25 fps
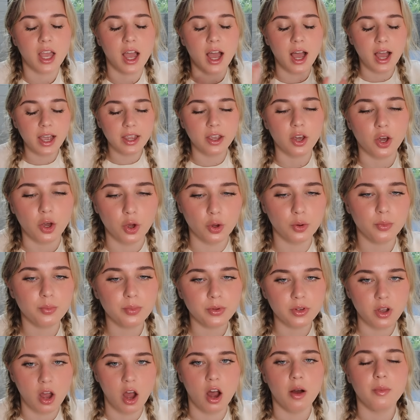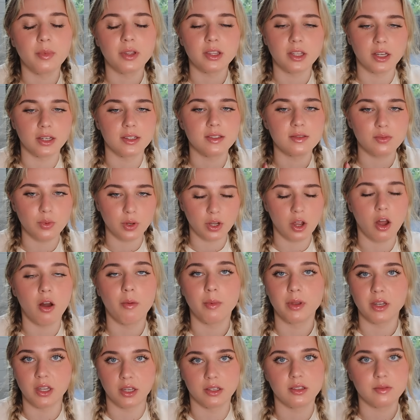I hope karma does what
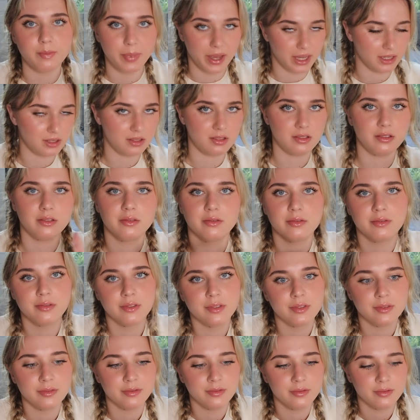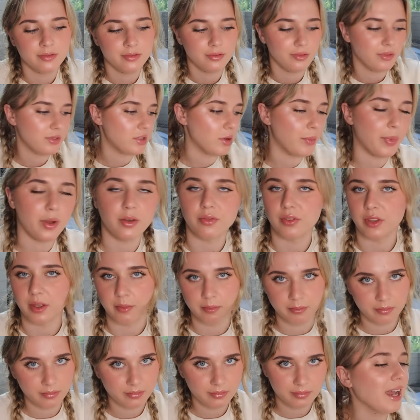karma does best to both of them.